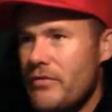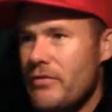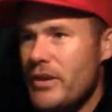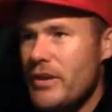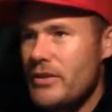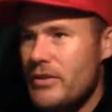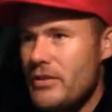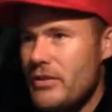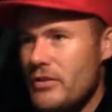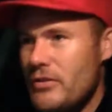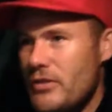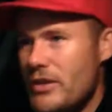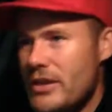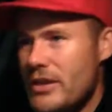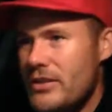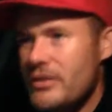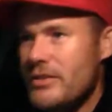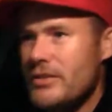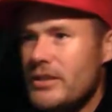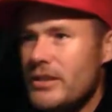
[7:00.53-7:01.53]
front of the
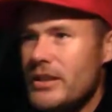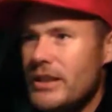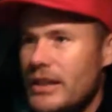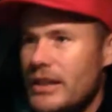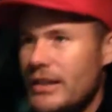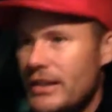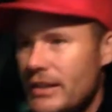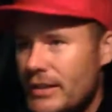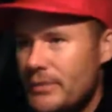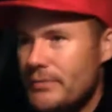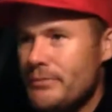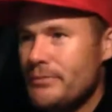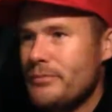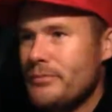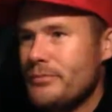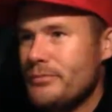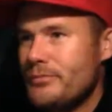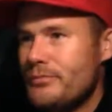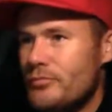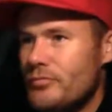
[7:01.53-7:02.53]
green,
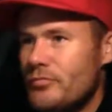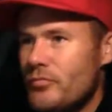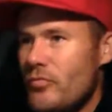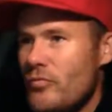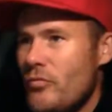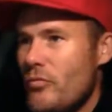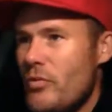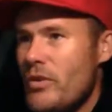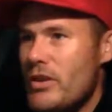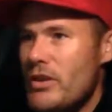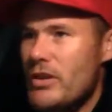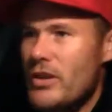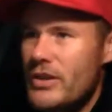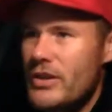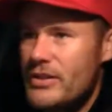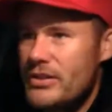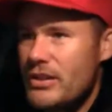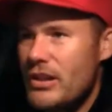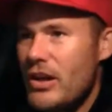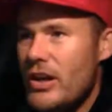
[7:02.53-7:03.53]
with a
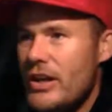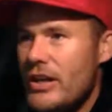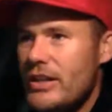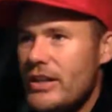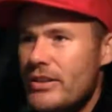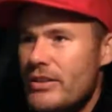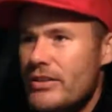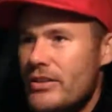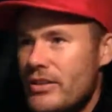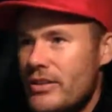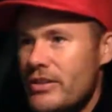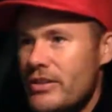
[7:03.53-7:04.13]
nice line in.